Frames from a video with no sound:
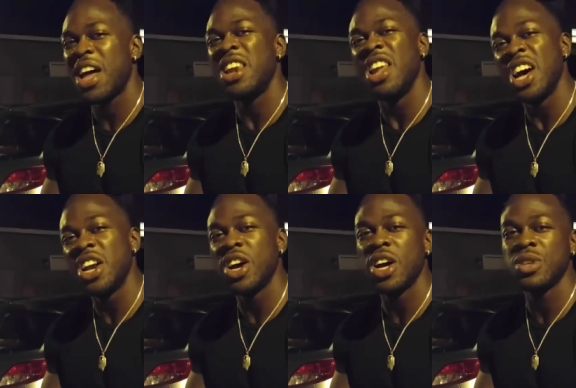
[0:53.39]
I love the
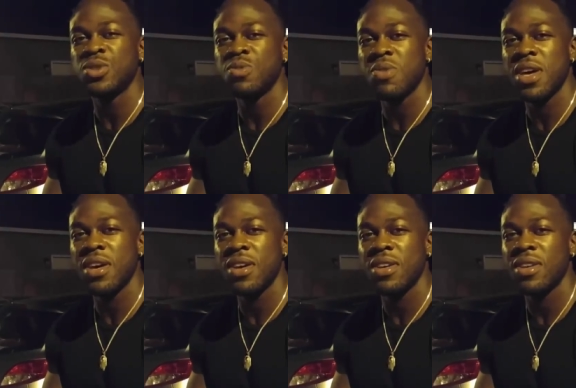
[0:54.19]
hustle, man.
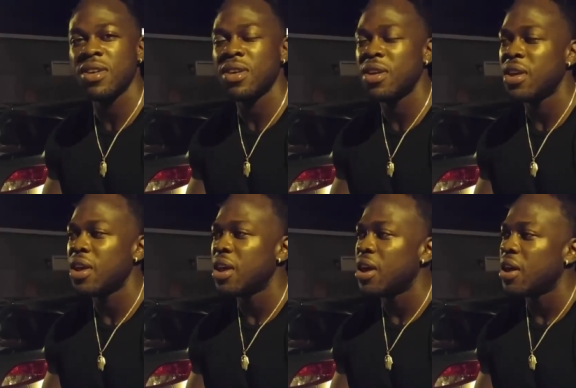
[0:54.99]
This is
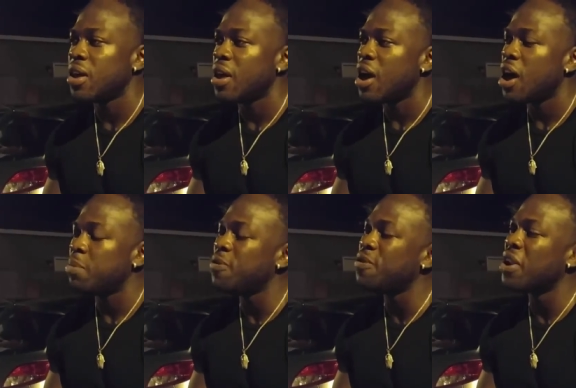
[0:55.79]
Ola's
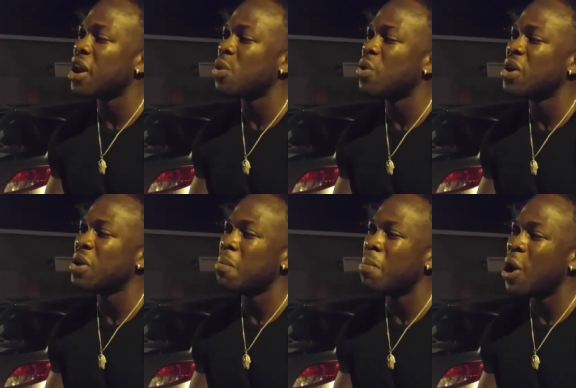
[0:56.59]
audition tape, and he
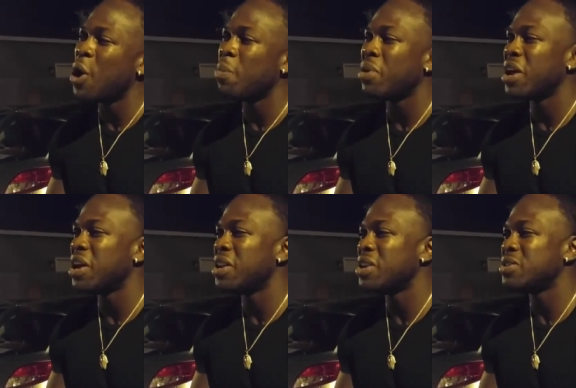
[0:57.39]
doesn't just
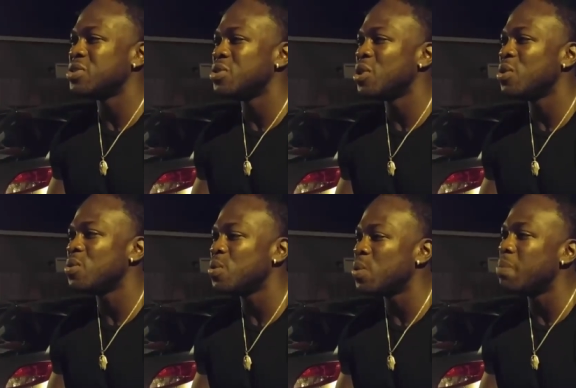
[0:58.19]
act tough.
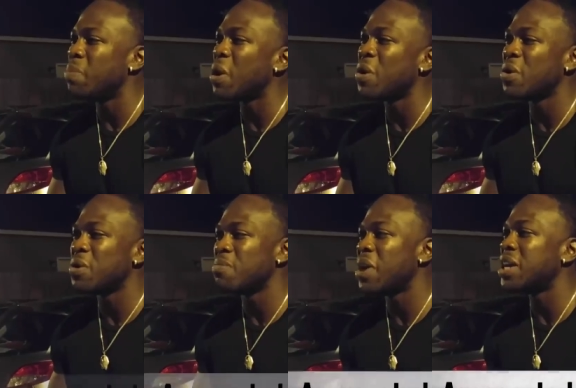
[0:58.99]
We've learned that
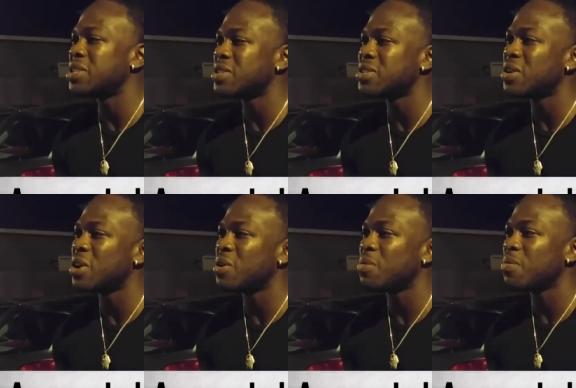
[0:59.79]
Ola pled
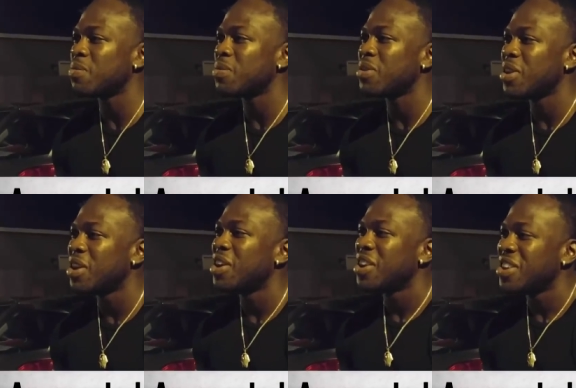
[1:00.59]
guilty to
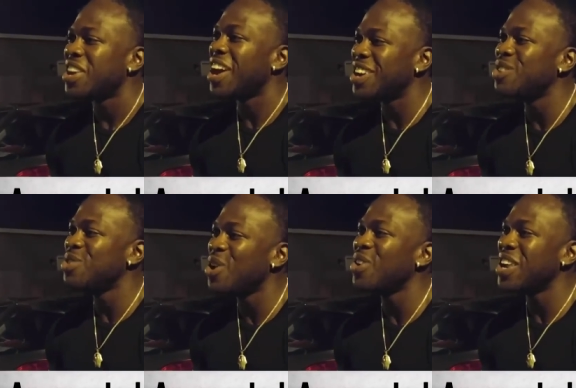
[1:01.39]
aggravated battery in
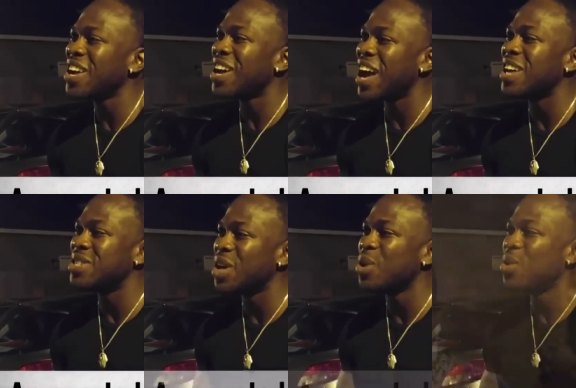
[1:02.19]
2011.